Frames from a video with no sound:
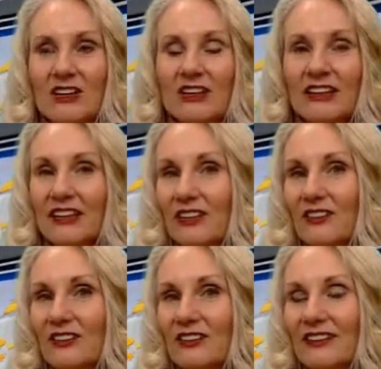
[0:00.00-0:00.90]

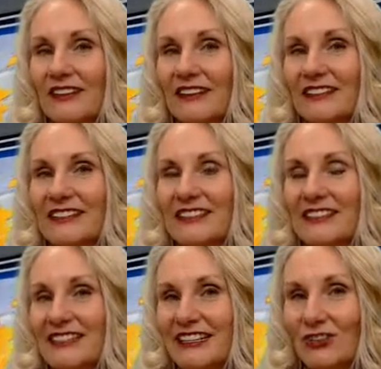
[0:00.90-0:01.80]
Here is
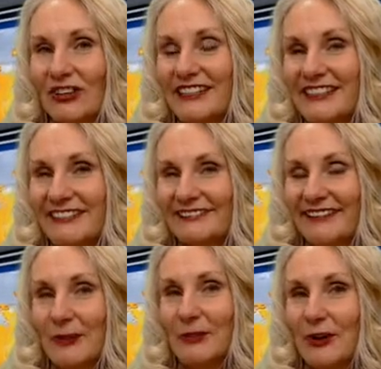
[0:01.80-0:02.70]
the secret.
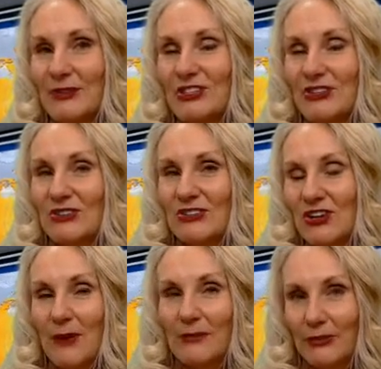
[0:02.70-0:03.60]
I promised you the
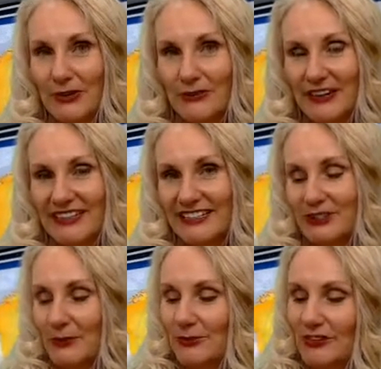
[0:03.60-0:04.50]
top three ways to
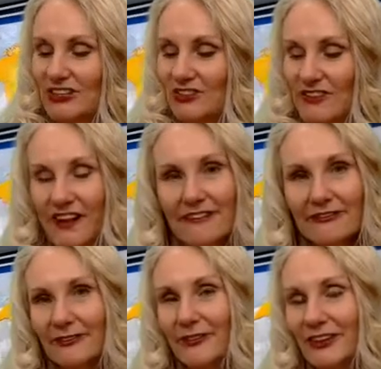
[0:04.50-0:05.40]
upgrade your
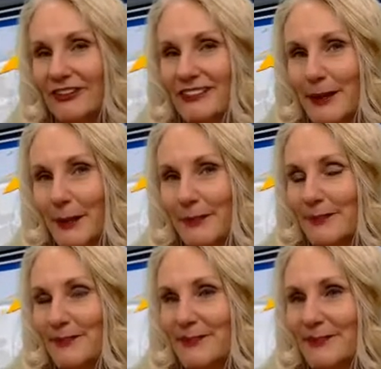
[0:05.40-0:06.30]
life. Here it
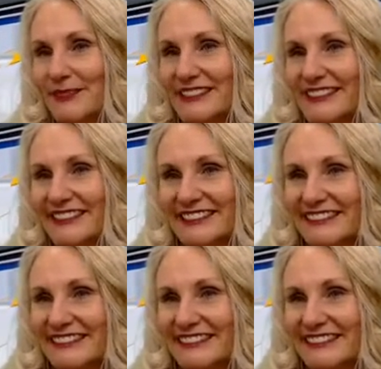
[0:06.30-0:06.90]
comes.